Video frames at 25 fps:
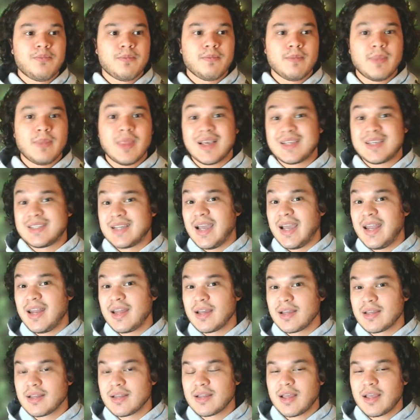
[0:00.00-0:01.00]

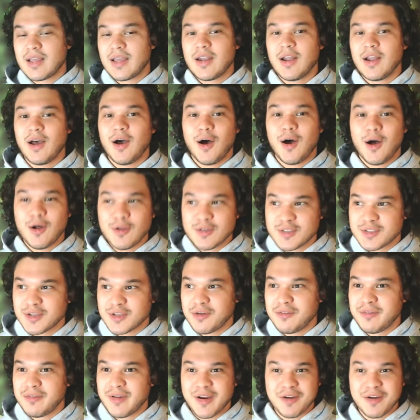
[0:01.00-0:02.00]
exciting and
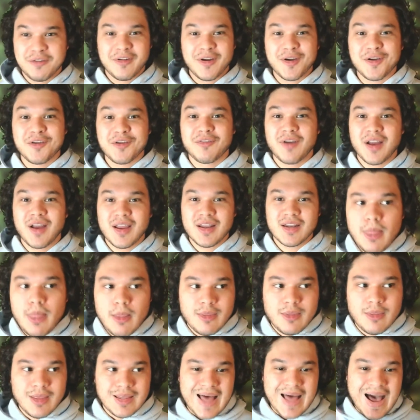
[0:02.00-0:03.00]
also very frightening.
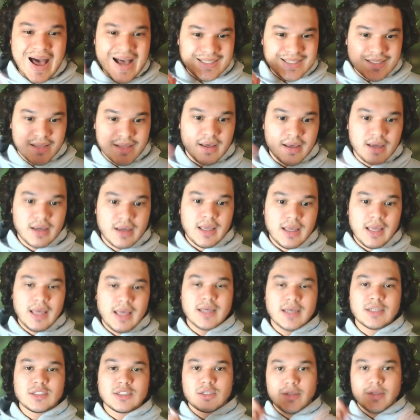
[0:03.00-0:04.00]
The last thing
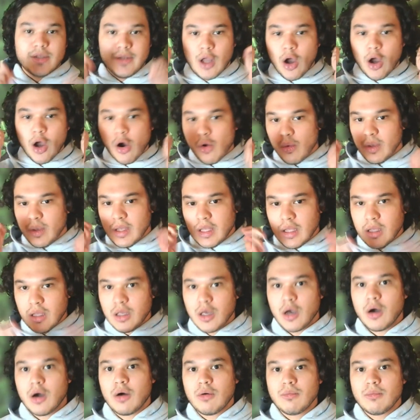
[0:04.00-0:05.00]
is no
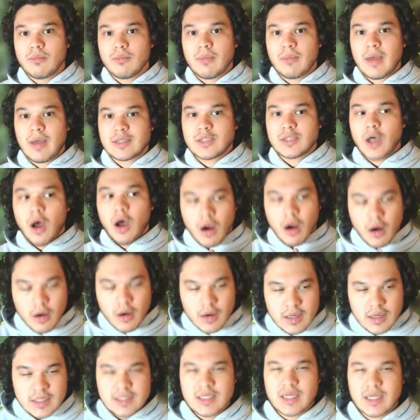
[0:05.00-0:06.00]
ego. As
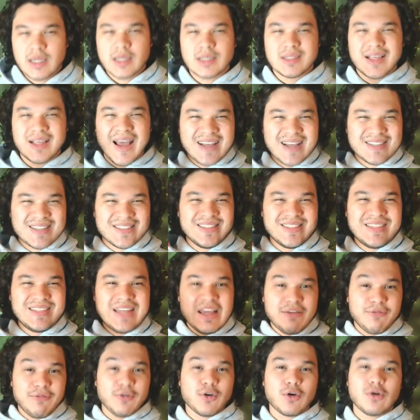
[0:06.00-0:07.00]
hard as it is, as
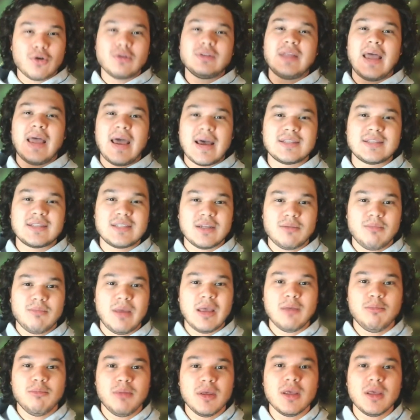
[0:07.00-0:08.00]
difficult as it
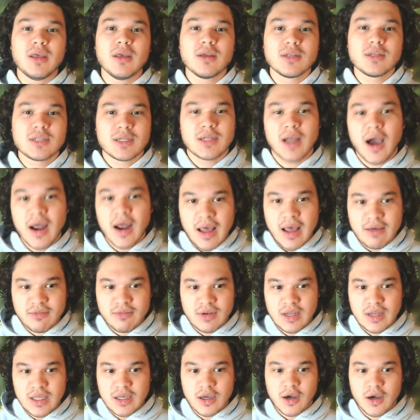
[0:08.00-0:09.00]
may be to not have
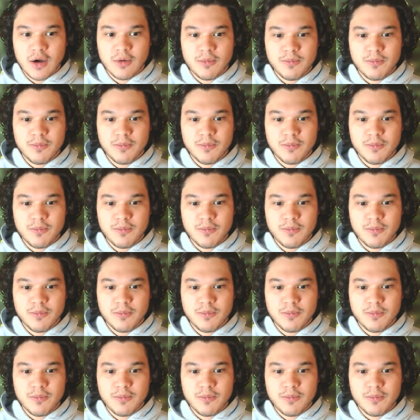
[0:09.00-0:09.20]
an ego